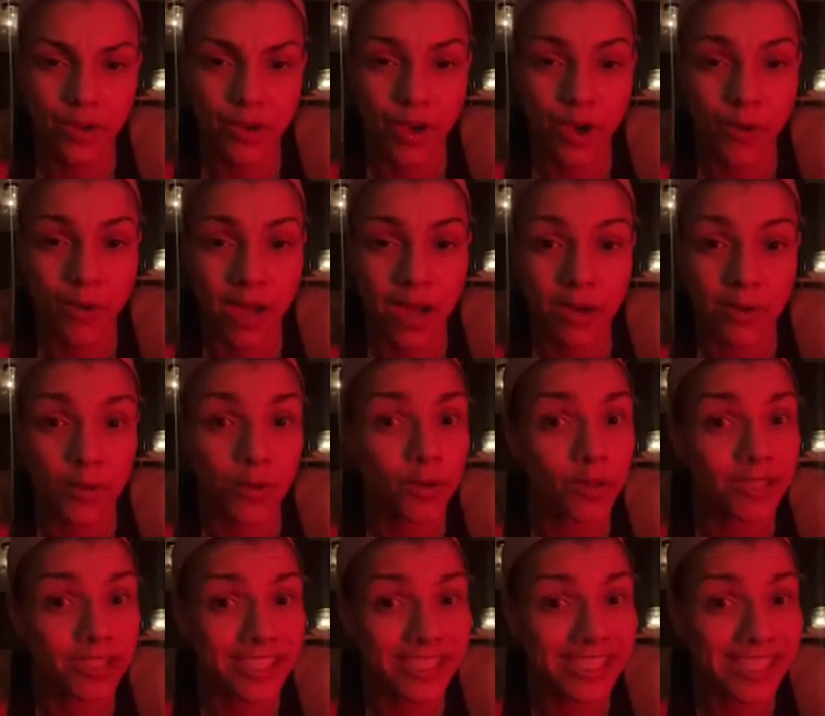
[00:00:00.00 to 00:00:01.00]
go out
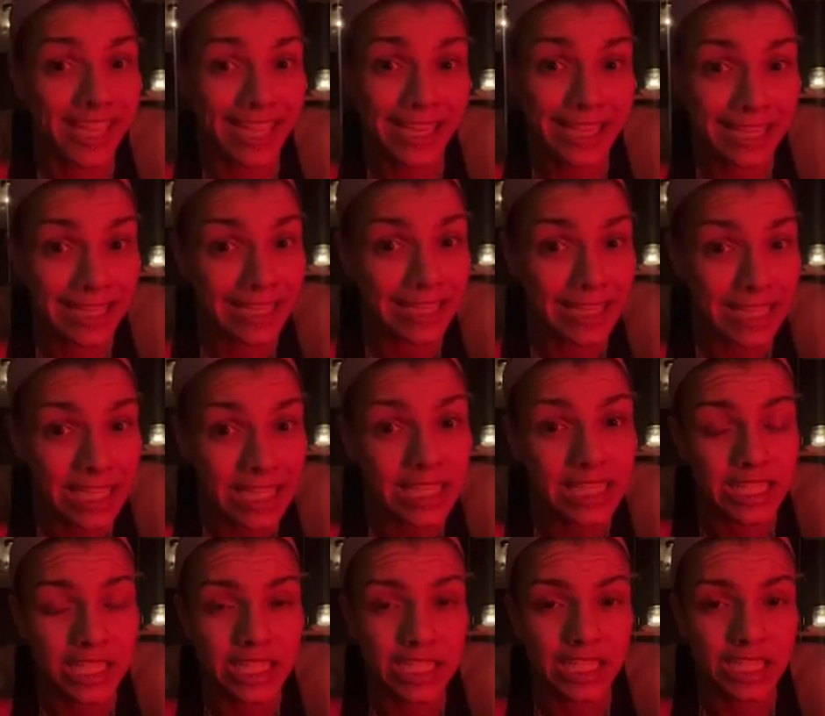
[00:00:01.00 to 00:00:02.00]
or stay in
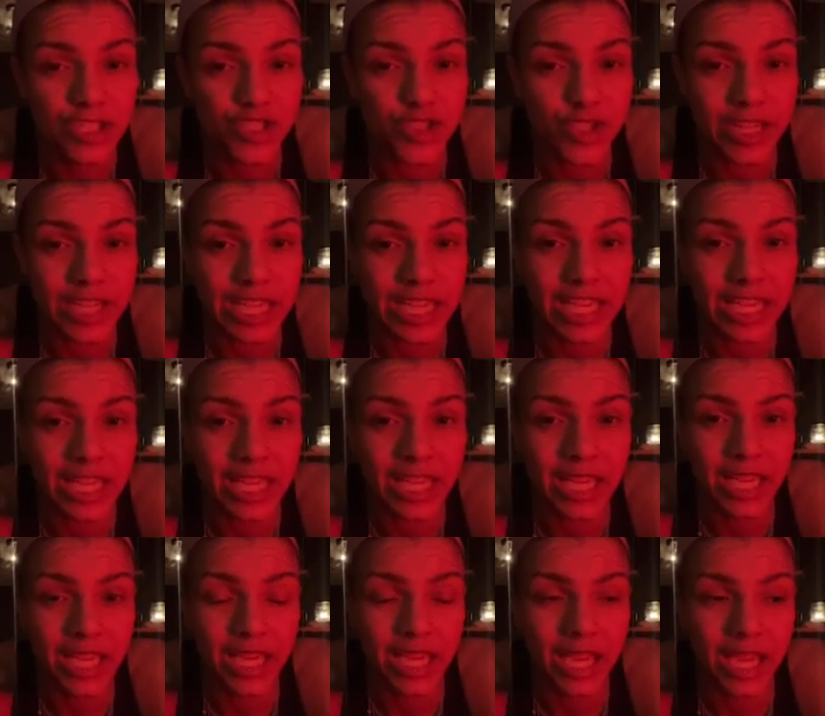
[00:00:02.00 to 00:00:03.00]

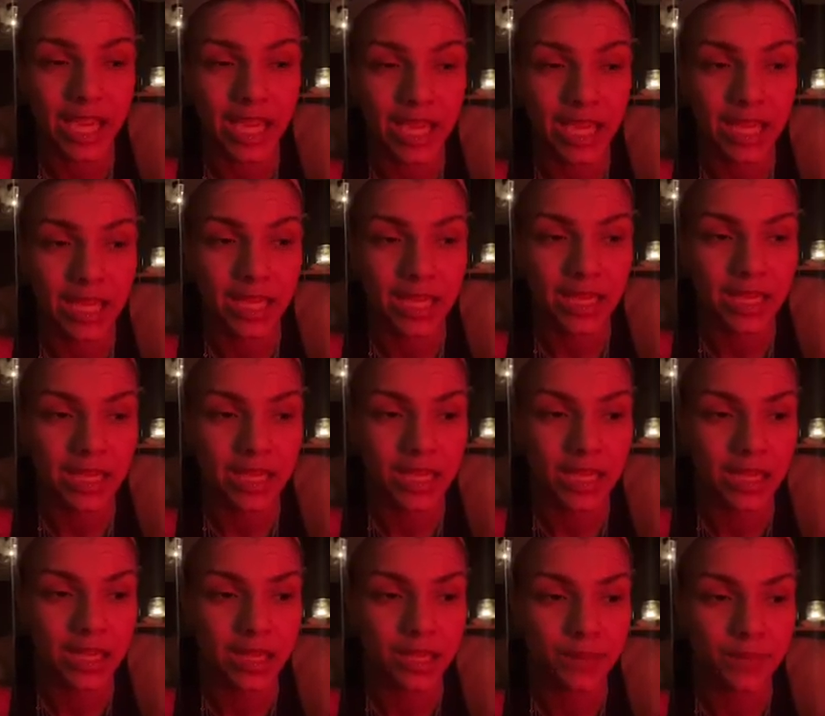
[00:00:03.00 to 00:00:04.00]
drinking. And